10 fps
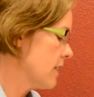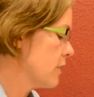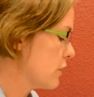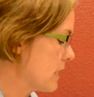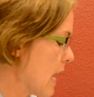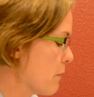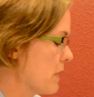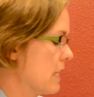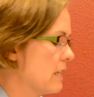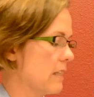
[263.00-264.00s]
There's that
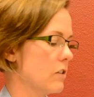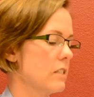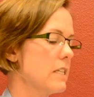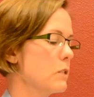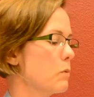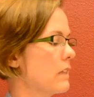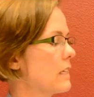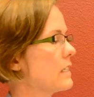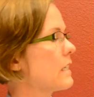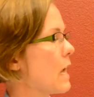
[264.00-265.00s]
one, and then there's this one
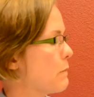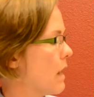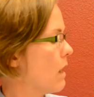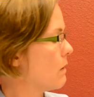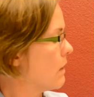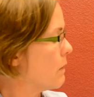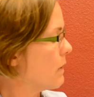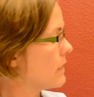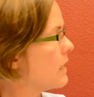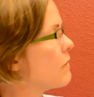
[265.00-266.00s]
that just came out
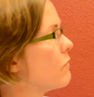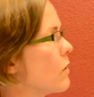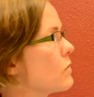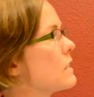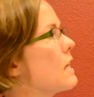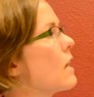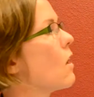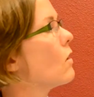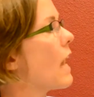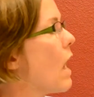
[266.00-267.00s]
by the same folks
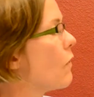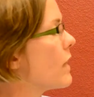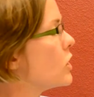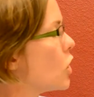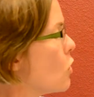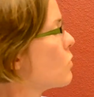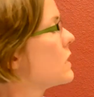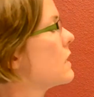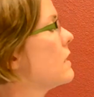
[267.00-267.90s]
called How They Choked.